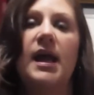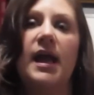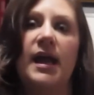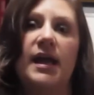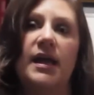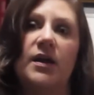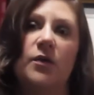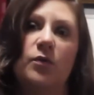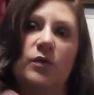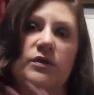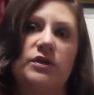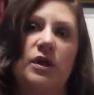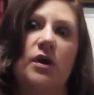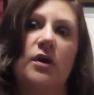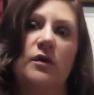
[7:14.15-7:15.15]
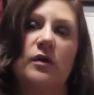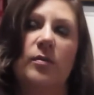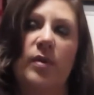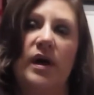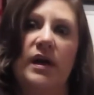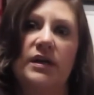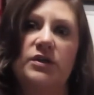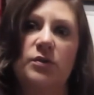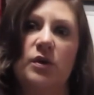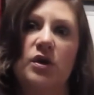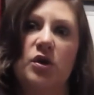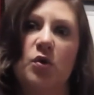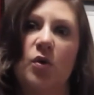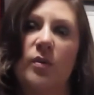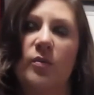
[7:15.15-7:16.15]
and return the body to a
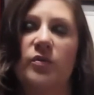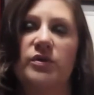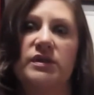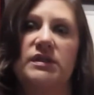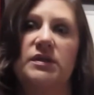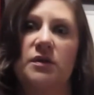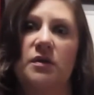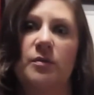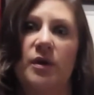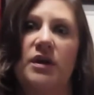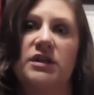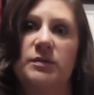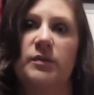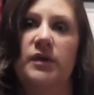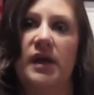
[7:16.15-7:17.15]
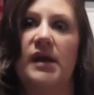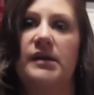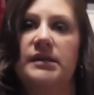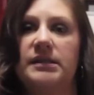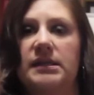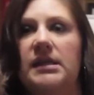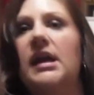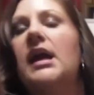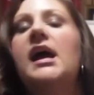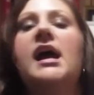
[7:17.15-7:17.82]
normal serum osmolality.